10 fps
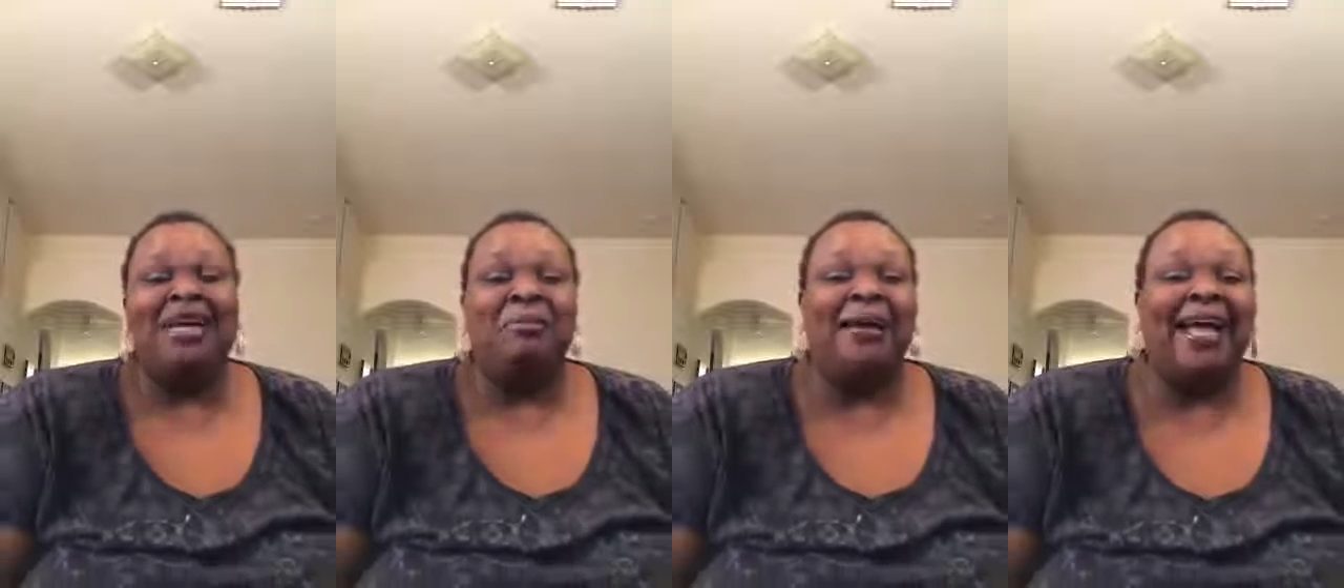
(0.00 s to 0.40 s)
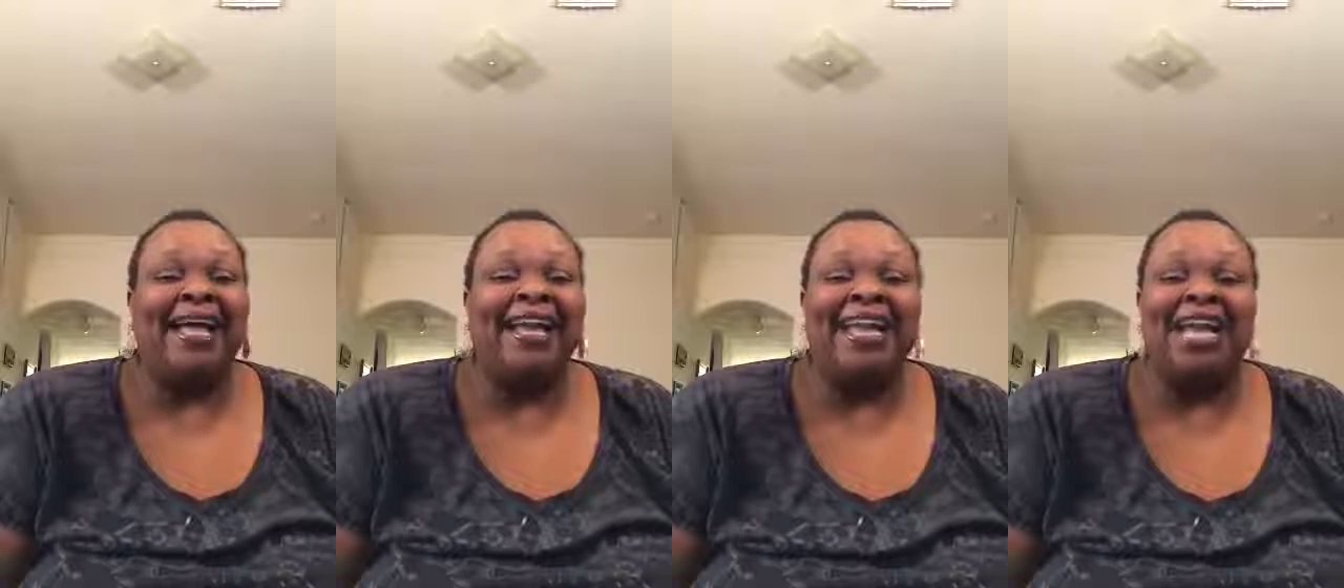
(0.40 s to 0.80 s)

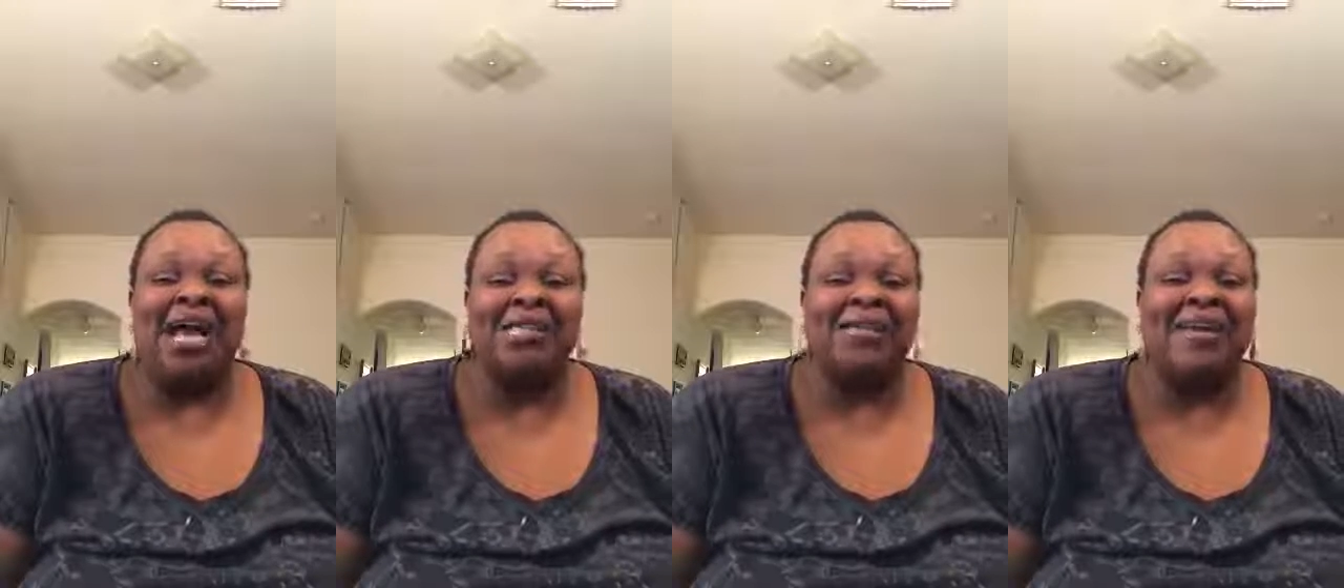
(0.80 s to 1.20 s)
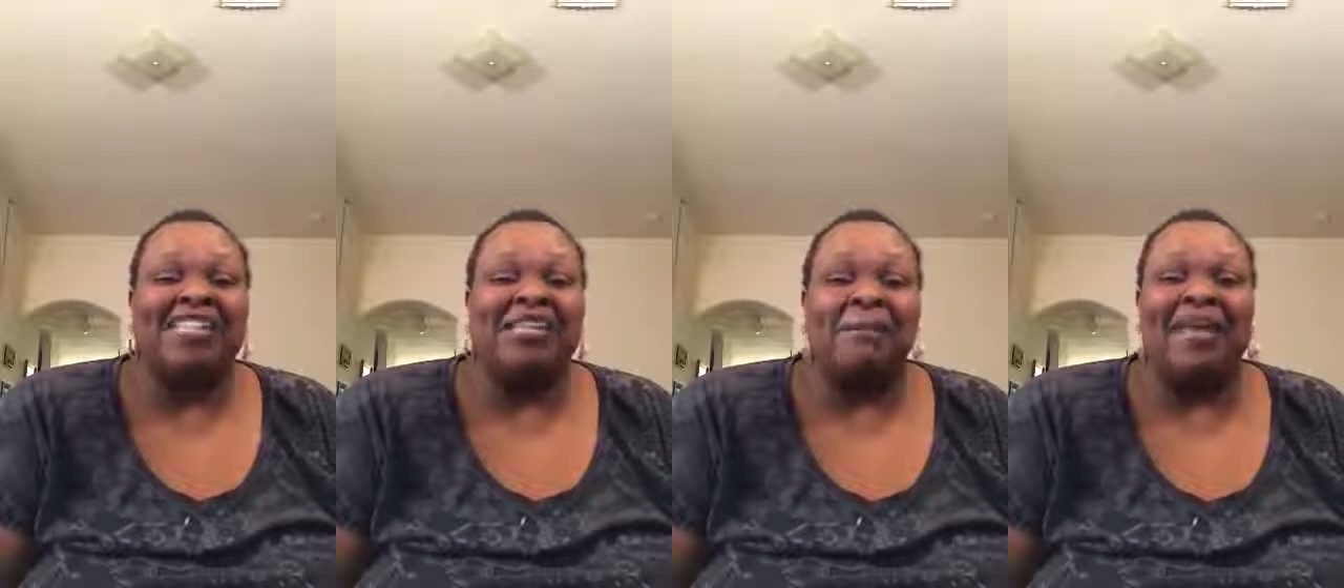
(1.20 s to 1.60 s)
But he also
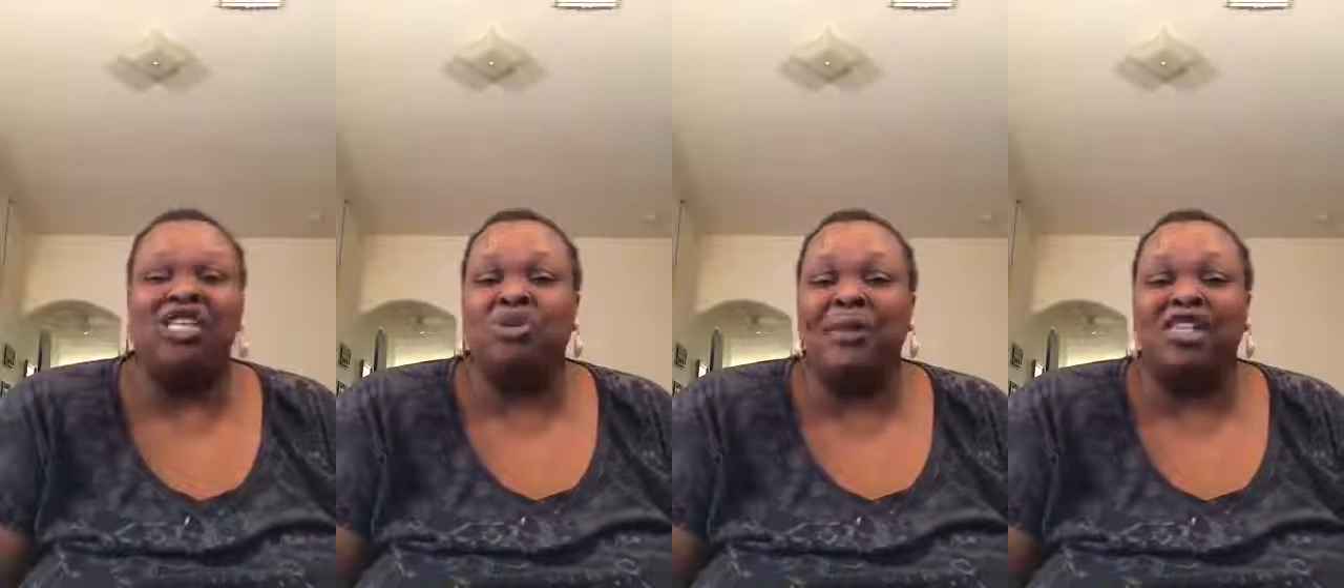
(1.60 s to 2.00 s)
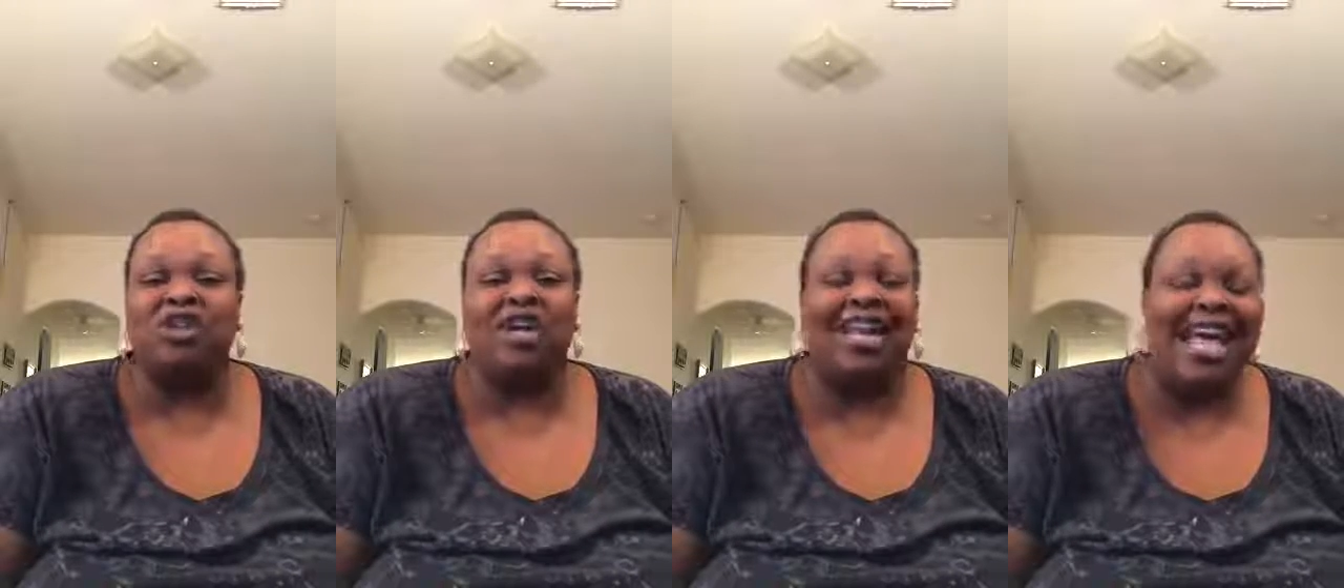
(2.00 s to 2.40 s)
has some
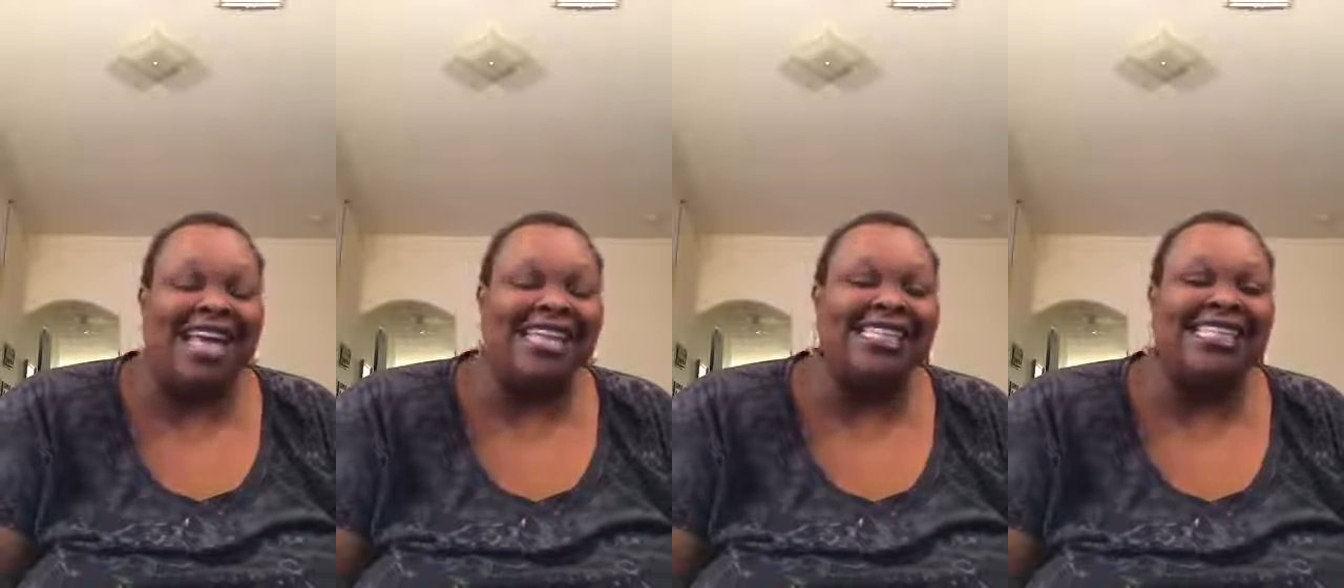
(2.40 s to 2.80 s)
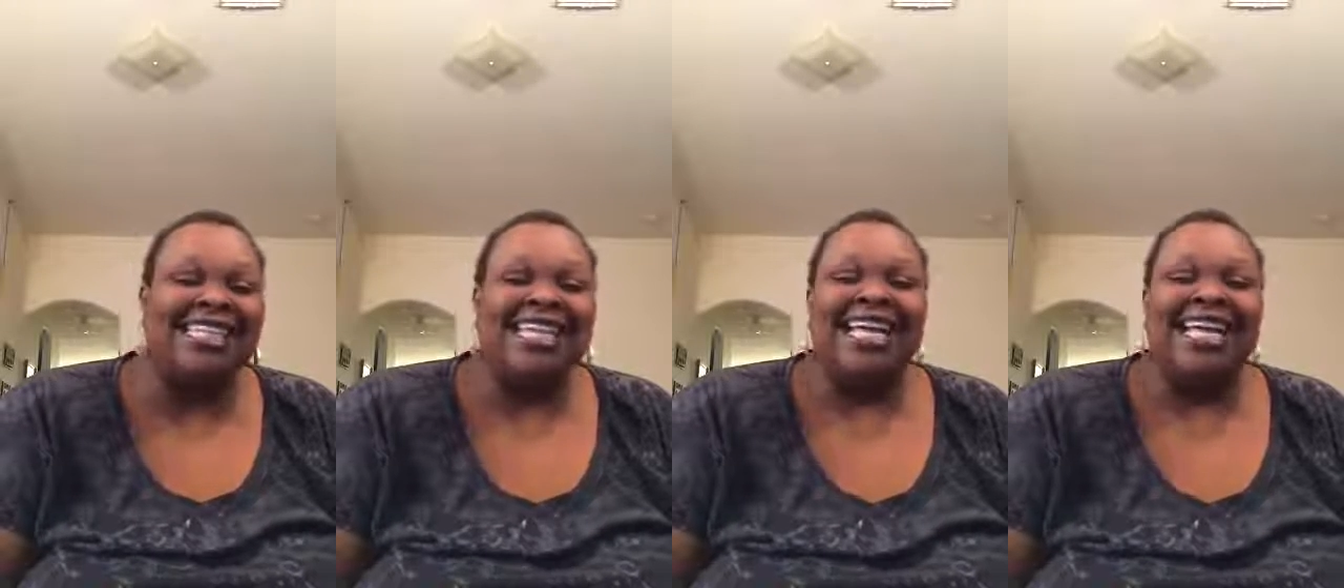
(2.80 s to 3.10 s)
major clients.